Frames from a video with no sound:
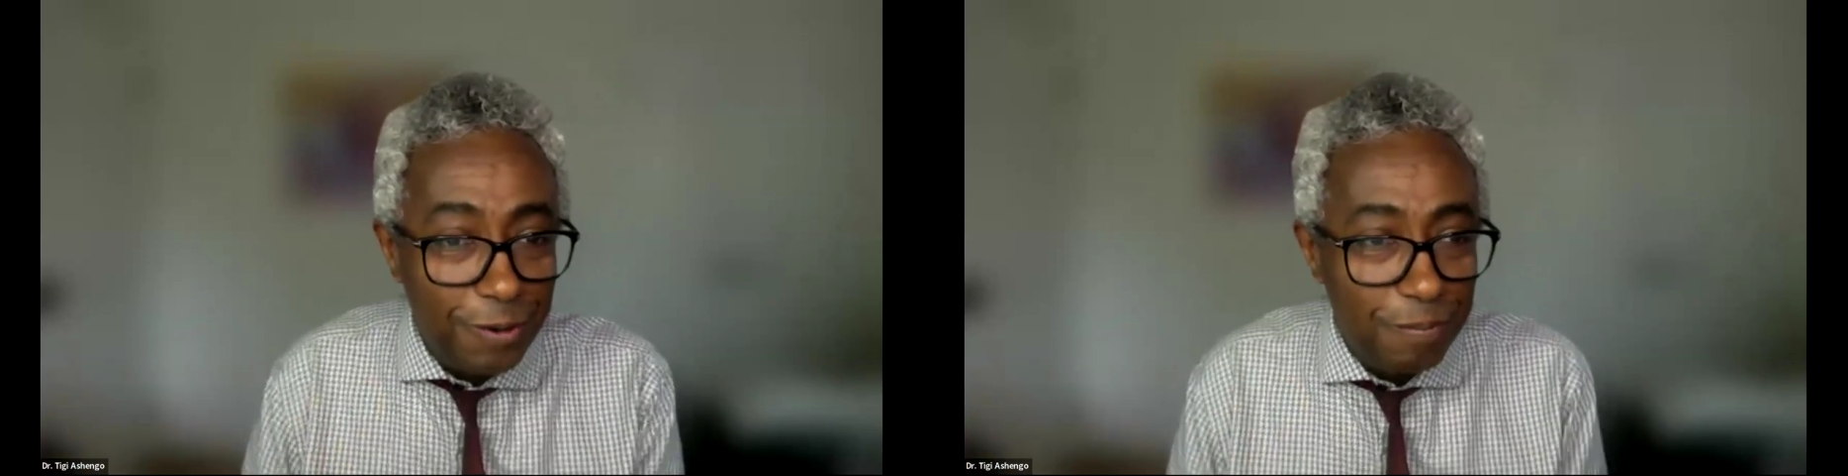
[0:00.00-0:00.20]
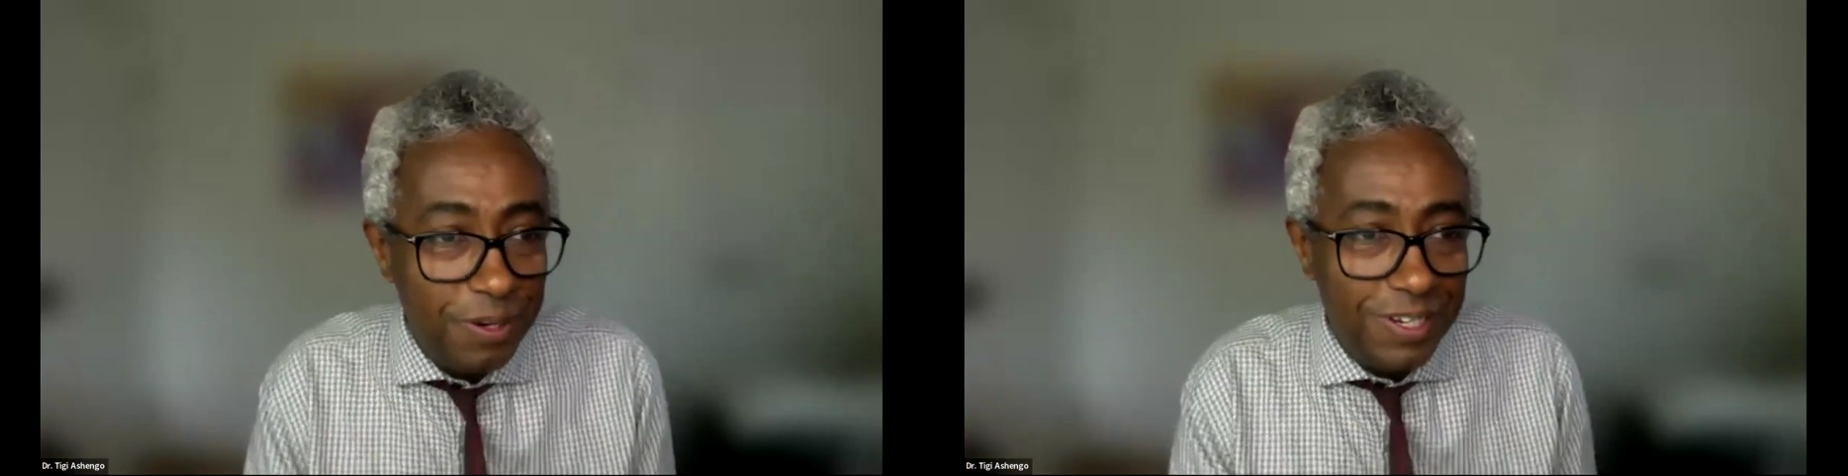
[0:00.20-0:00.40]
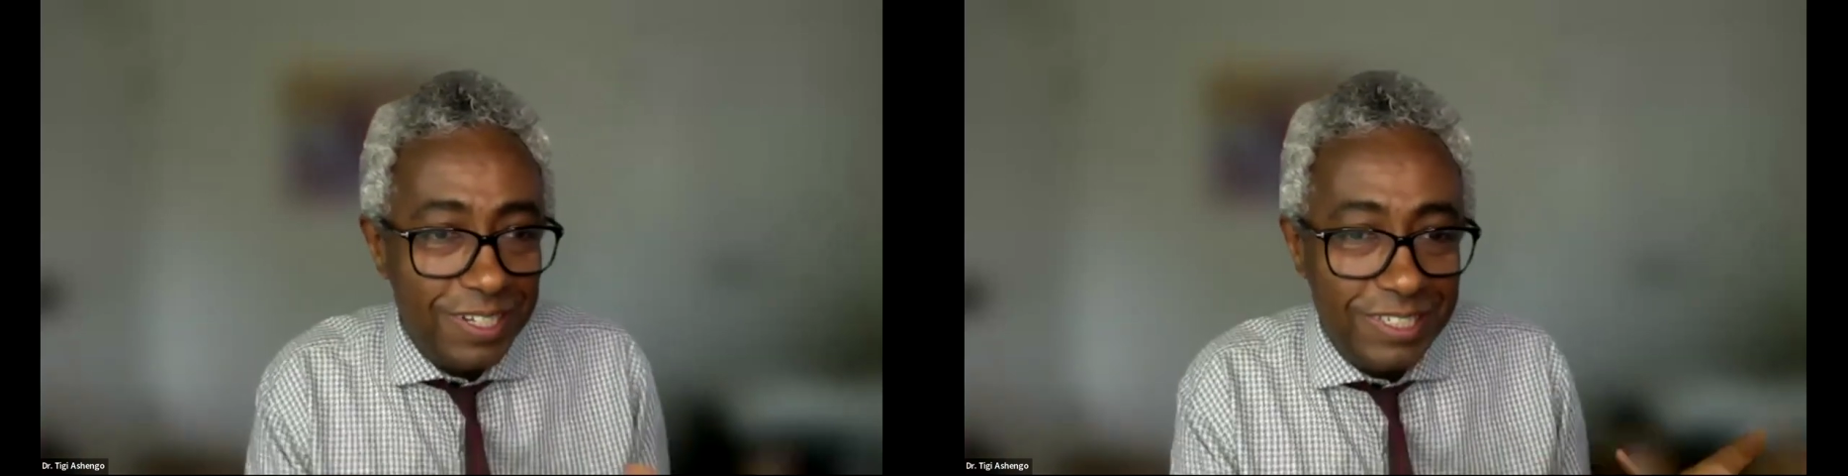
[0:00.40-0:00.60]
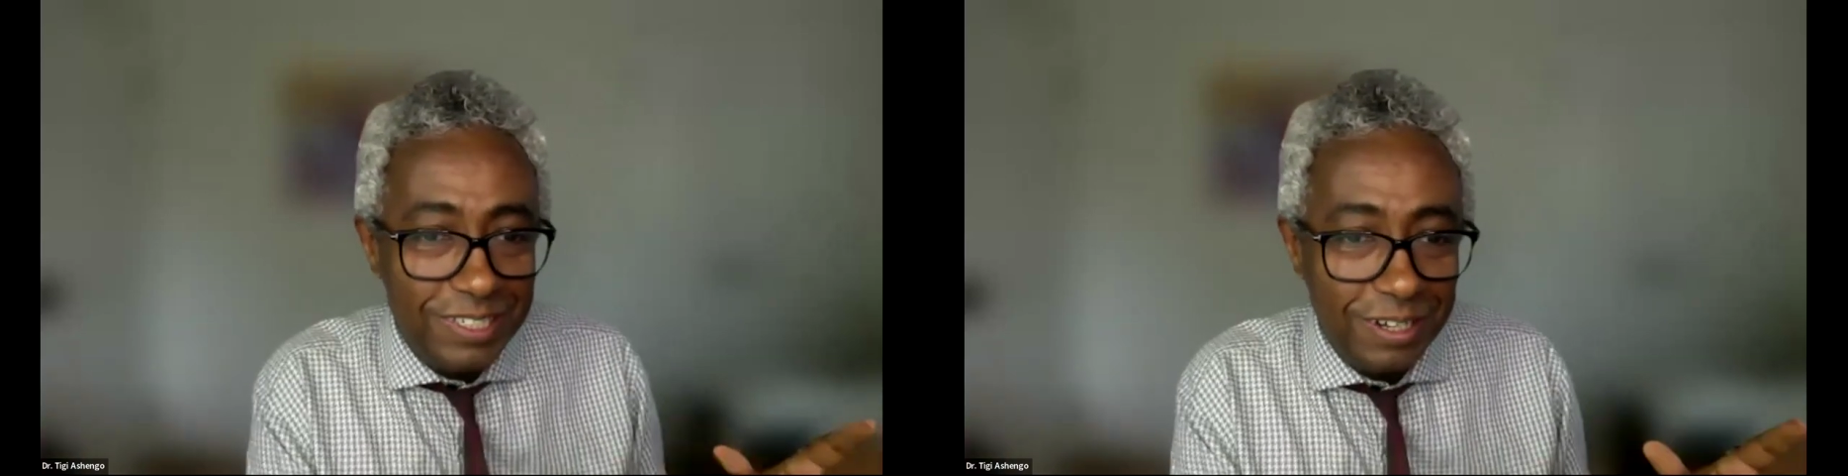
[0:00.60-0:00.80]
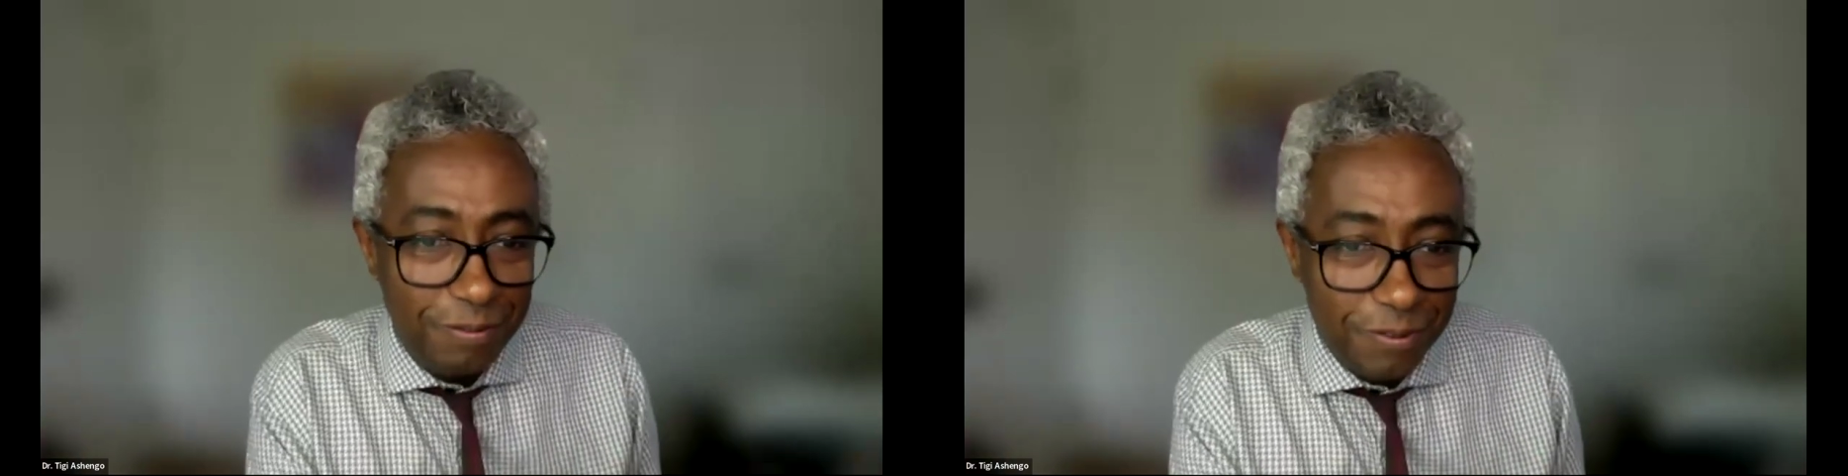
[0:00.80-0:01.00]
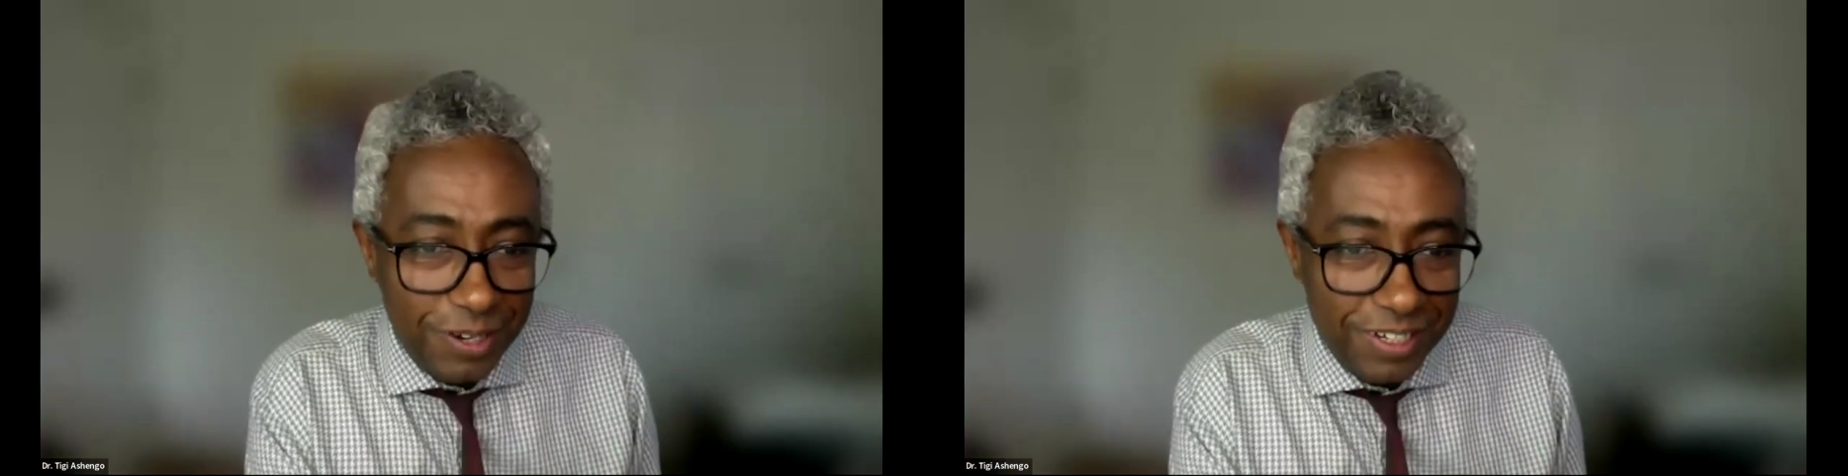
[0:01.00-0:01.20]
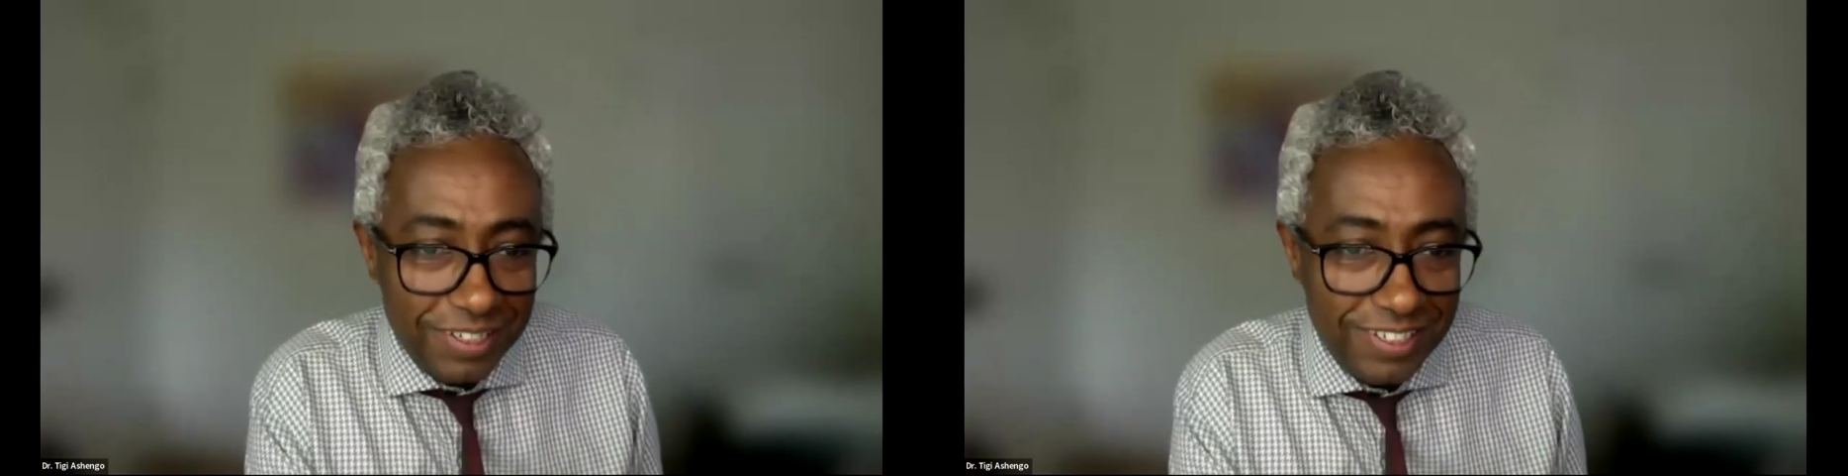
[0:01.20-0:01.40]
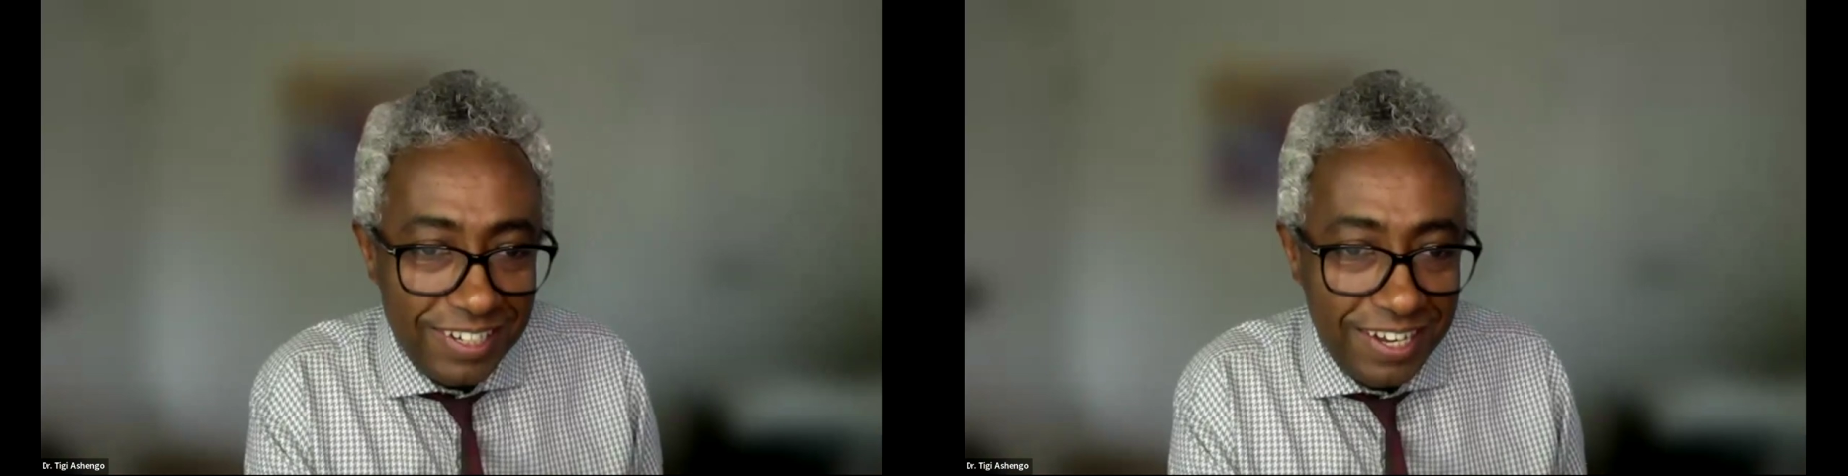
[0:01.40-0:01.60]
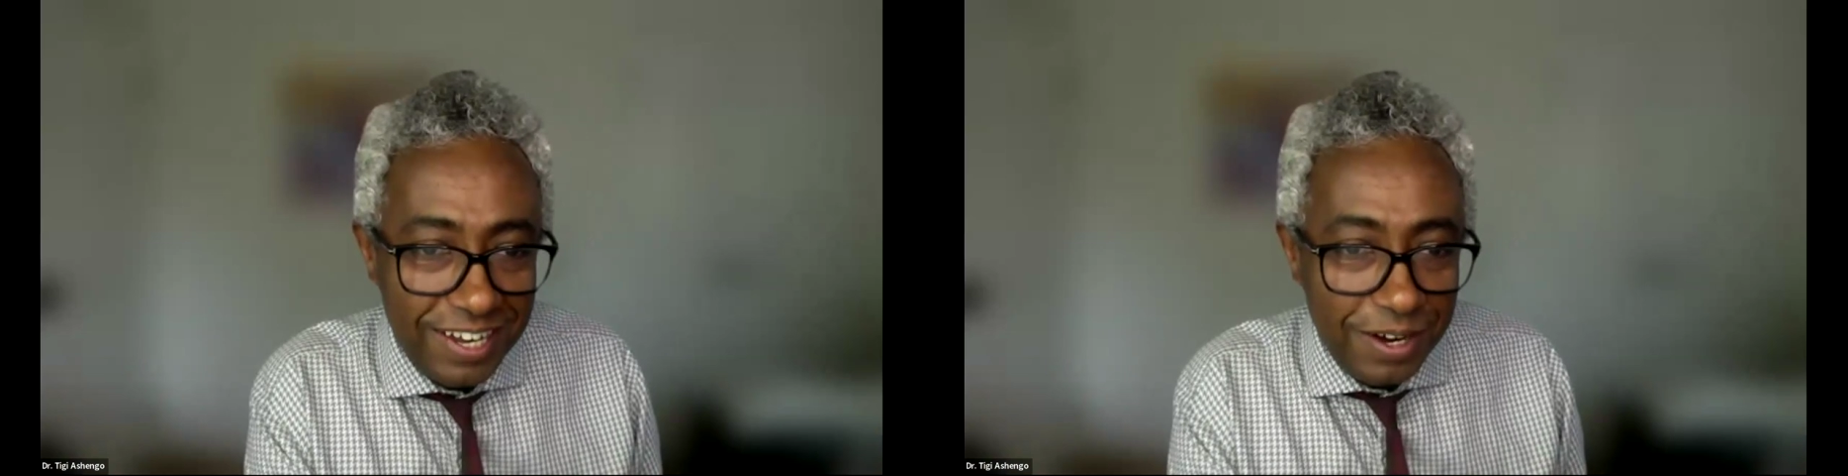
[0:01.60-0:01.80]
completely different